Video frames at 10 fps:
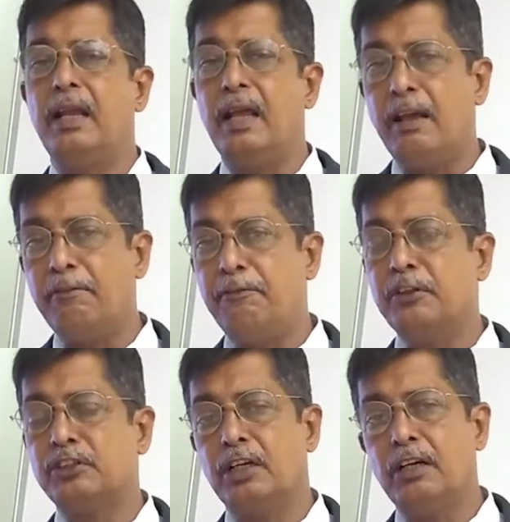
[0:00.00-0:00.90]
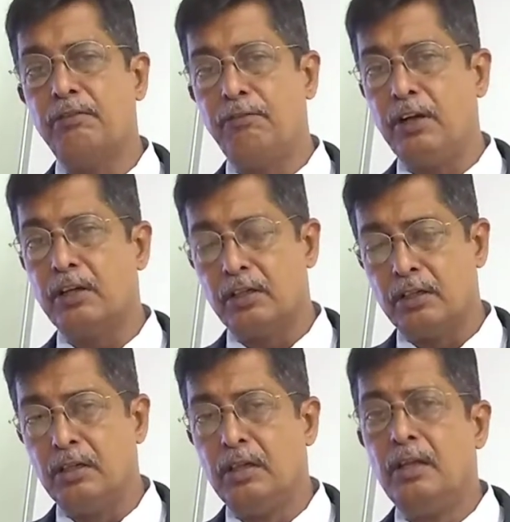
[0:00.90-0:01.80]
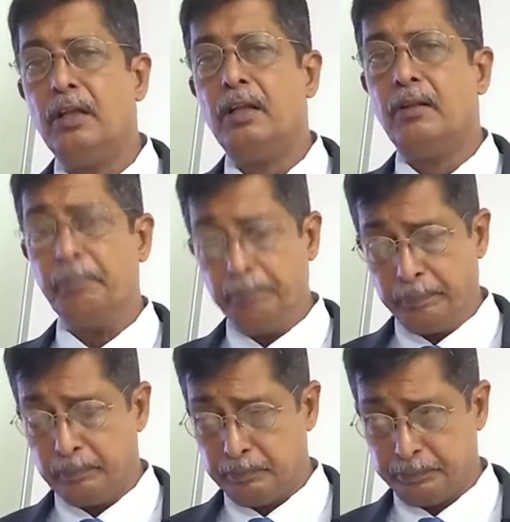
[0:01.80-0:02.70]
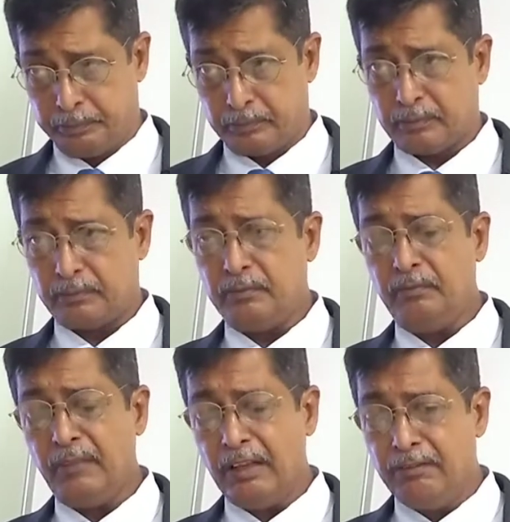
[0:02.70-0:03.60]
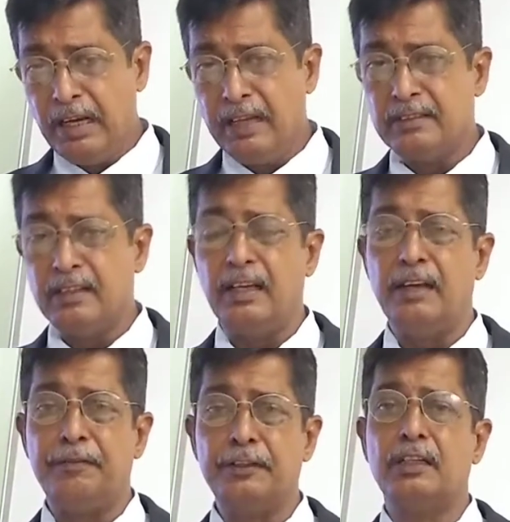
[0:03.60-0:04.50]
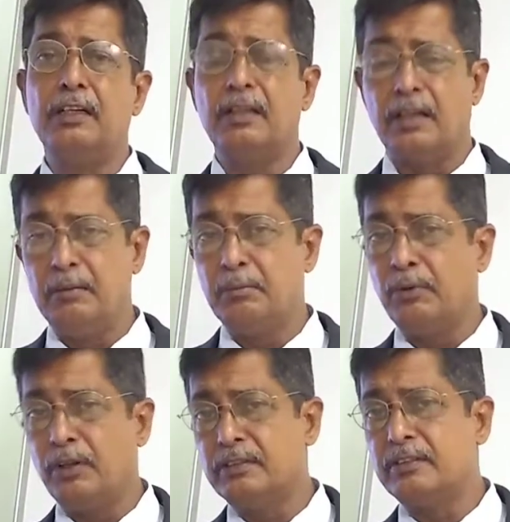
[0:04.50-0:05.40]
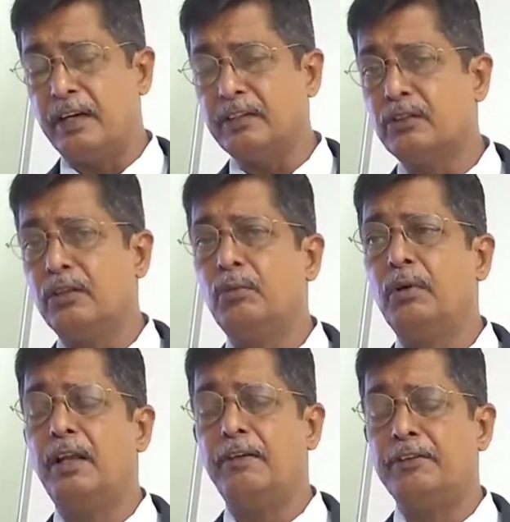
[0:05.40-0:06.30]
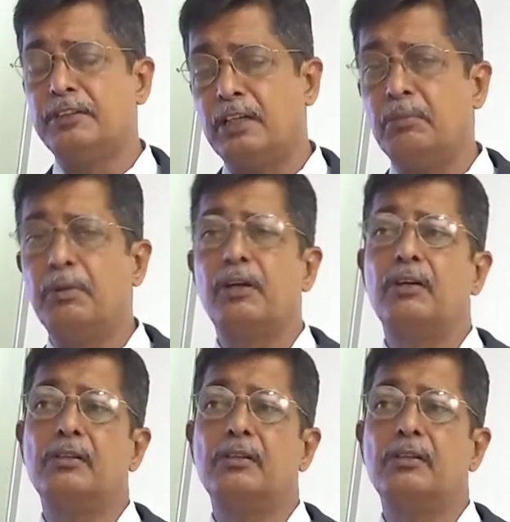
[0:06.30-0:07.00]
filters filtration, like any engineering process, has an efficiency. So if I have